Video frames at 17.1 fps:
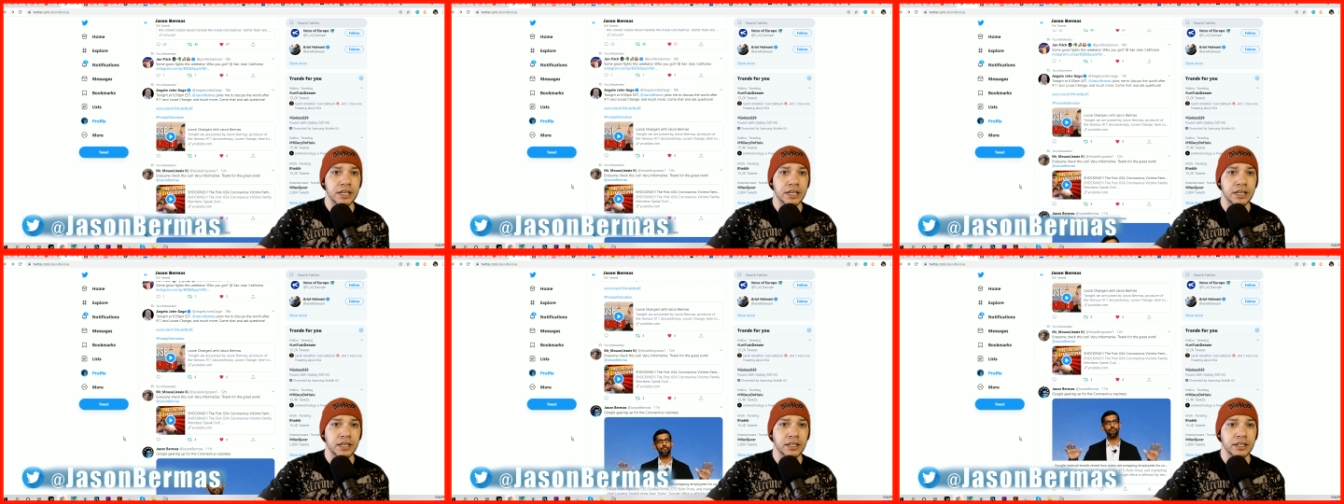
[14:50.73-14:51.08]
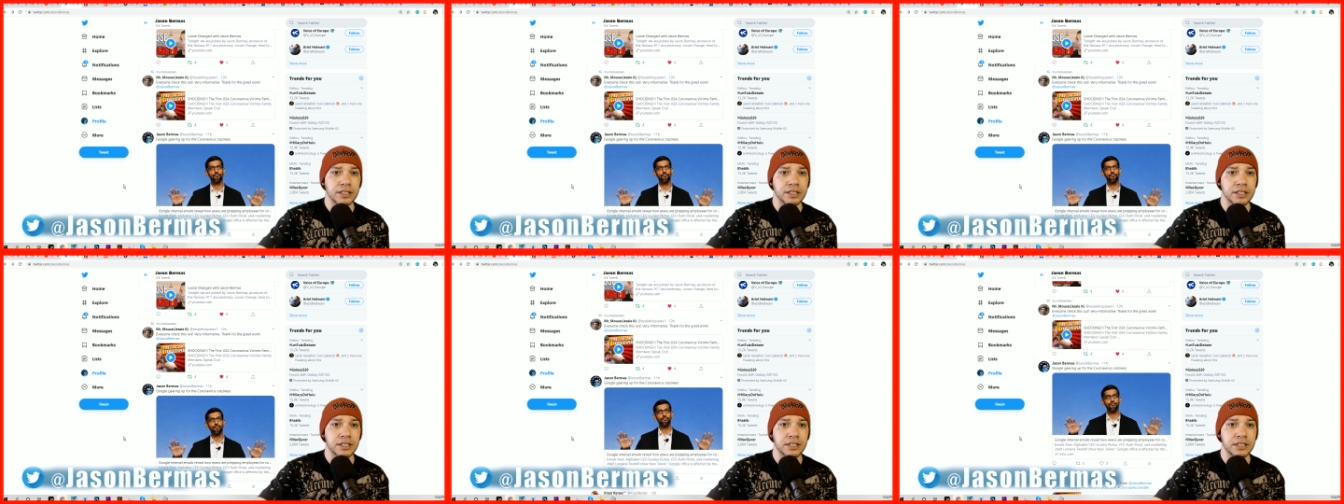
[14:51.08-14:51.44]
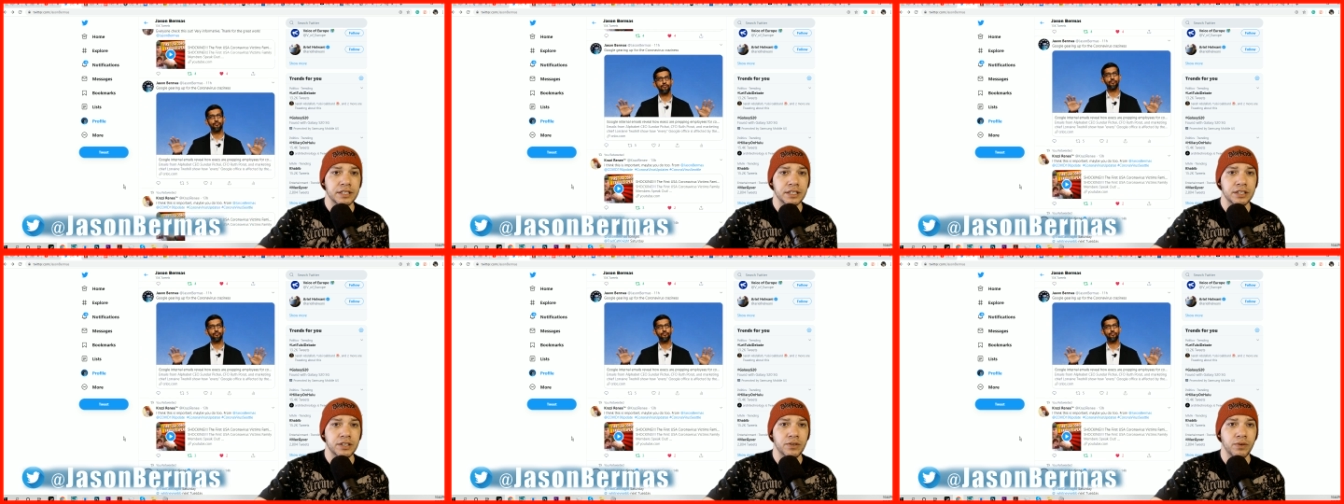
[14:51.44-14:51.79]
Let's
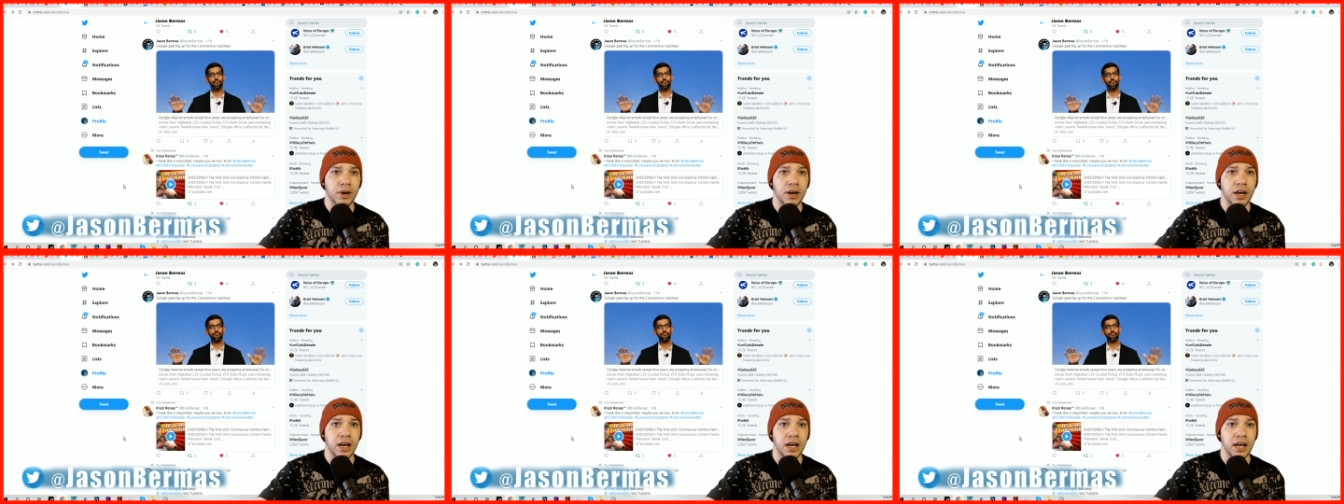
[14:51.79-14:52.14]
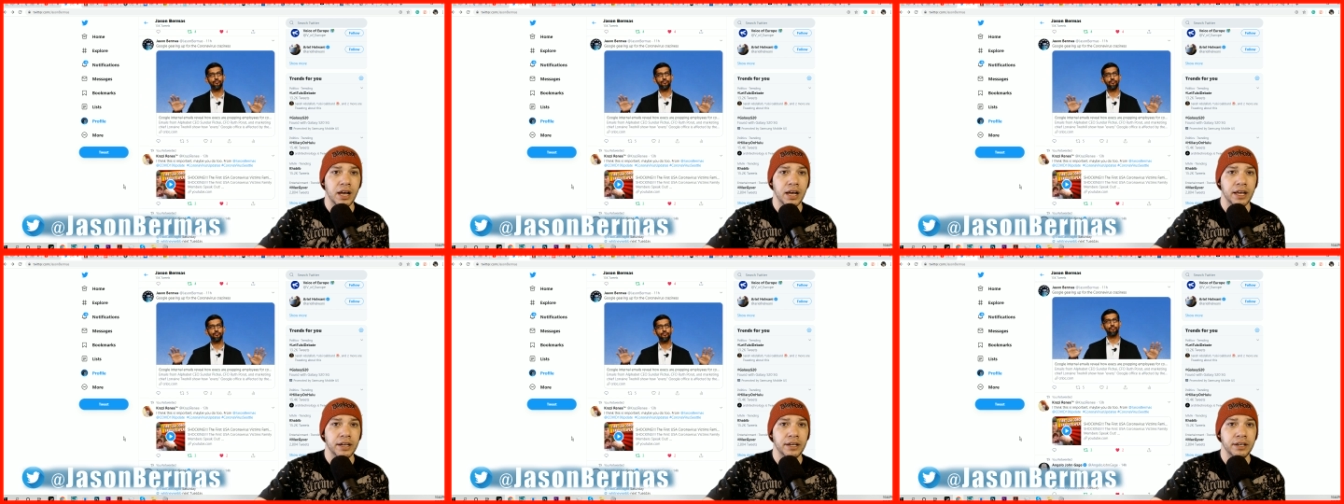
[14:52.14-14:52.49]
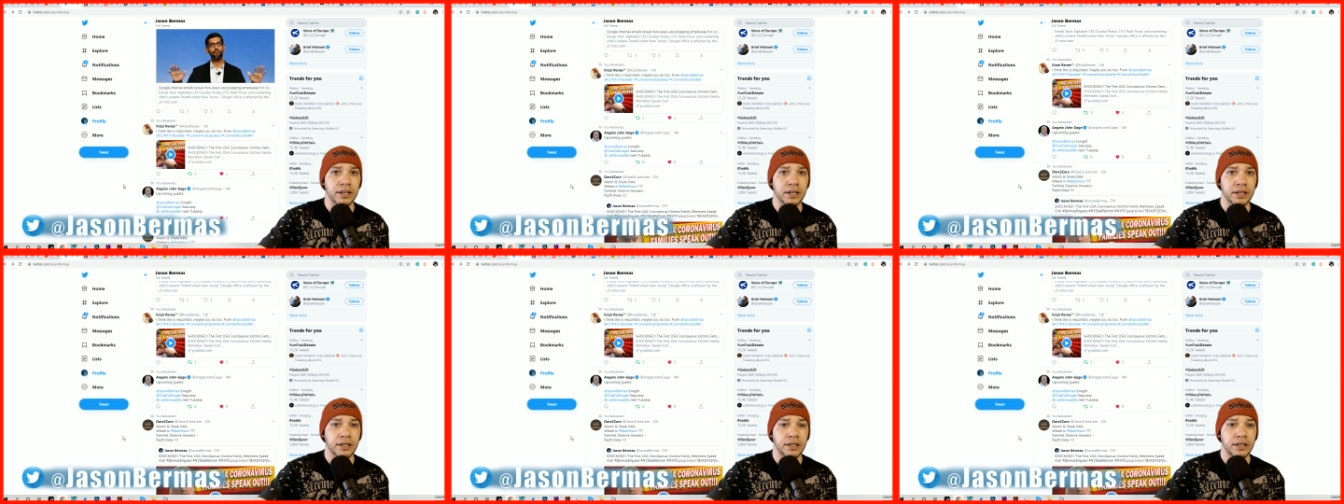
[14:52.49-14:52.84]
continue on.
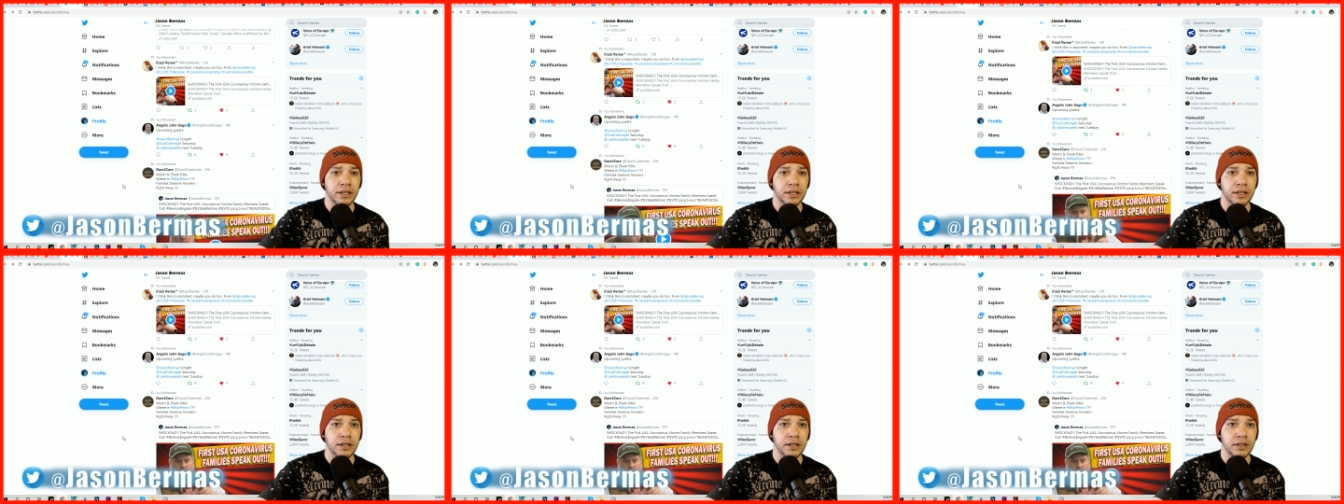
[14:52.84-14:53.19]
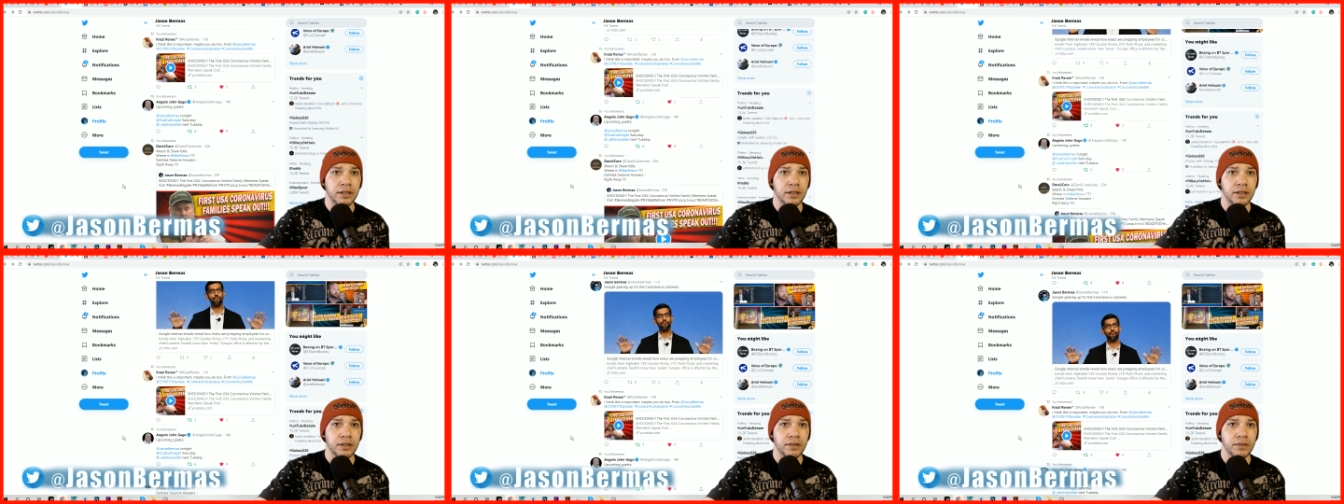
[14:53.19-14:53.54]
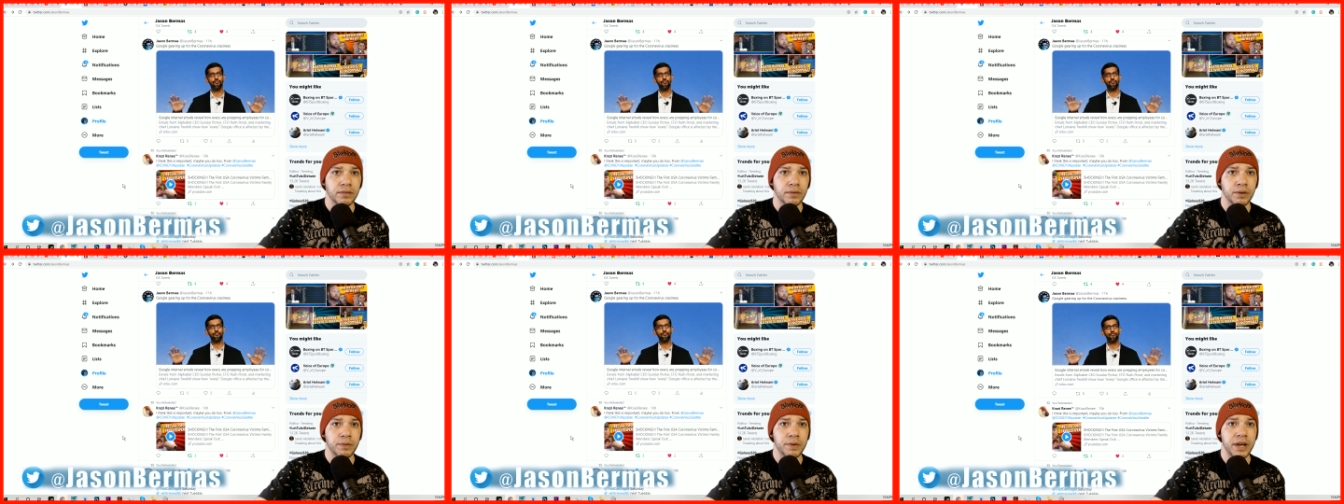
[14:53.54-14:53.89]

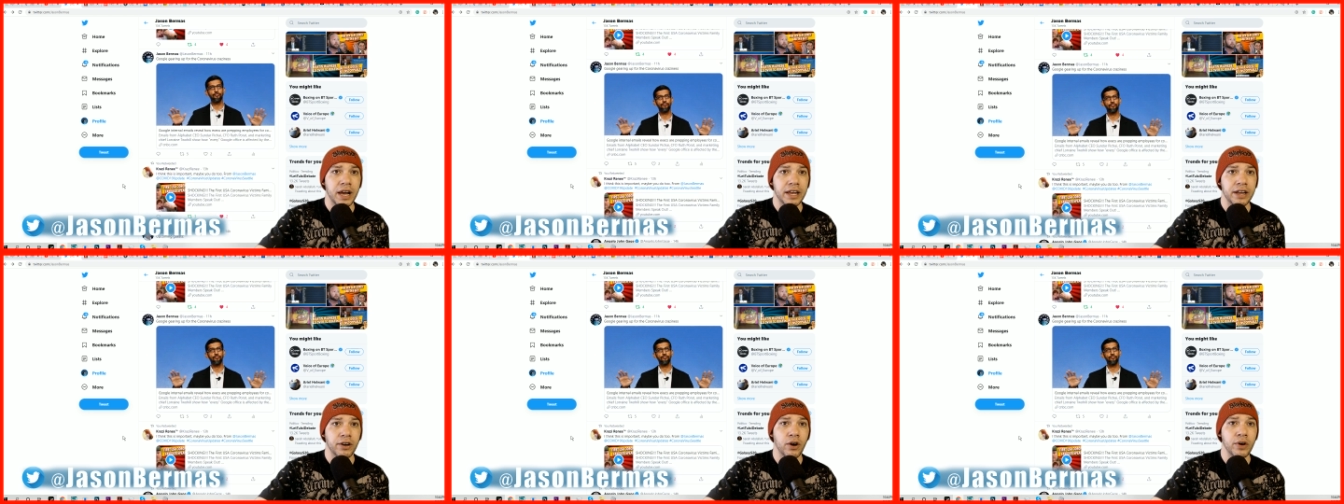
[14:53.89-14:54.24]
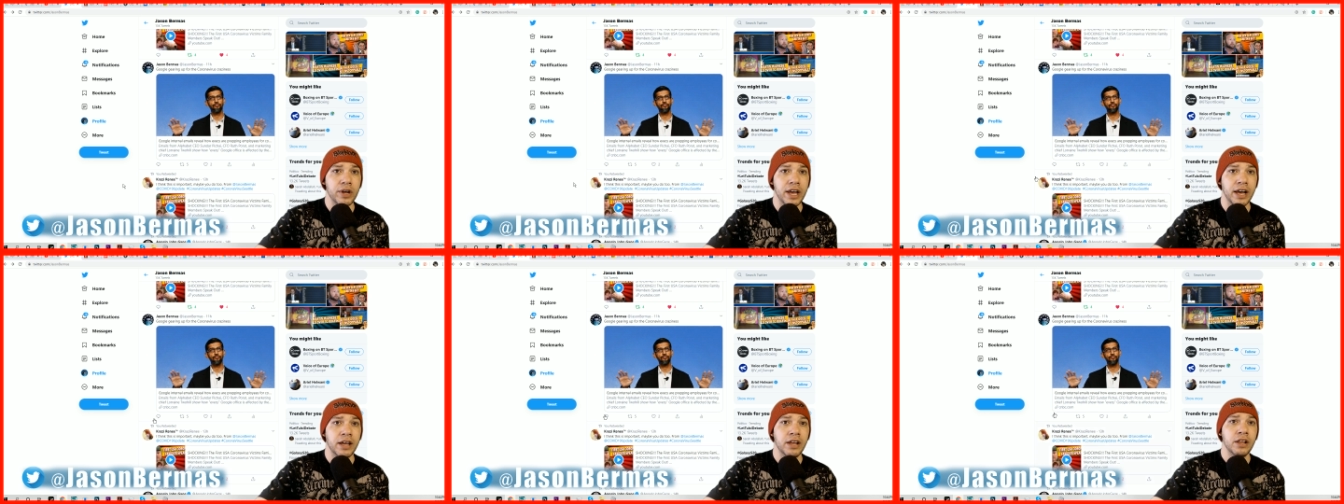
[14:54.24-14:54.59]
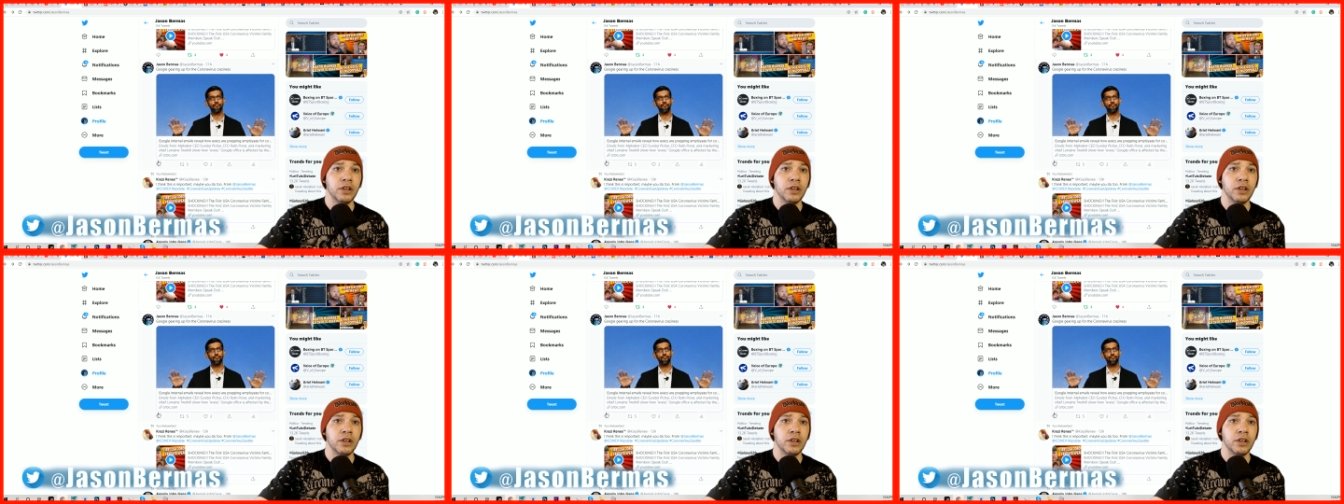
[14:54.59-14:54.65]
What do we got here? Oh, yeah.